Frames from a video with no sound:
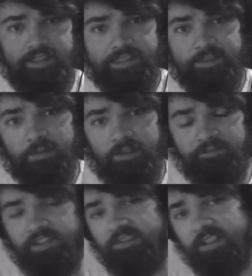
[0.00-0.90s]
Well,
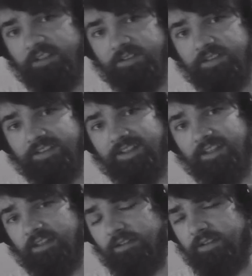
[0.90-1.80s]
this video is
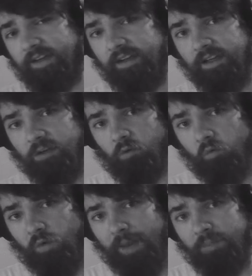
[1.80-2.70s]
declining at a
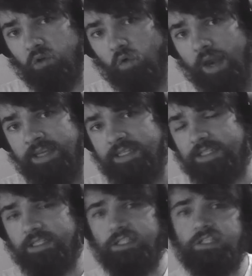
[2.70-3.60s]
rapid rate,
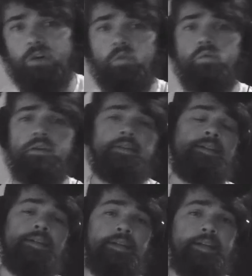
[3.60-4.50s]
so
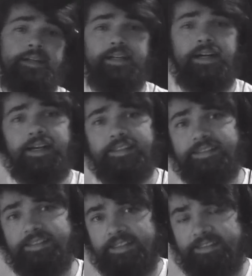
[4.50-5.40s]
I guess
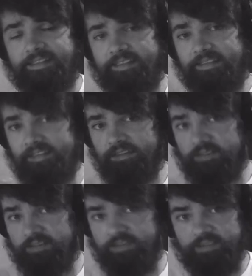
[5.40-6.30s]
that's
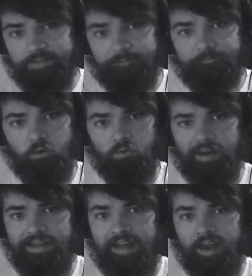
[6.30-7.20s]
it for
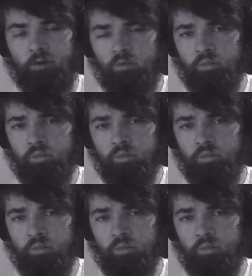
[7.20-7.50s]
right now.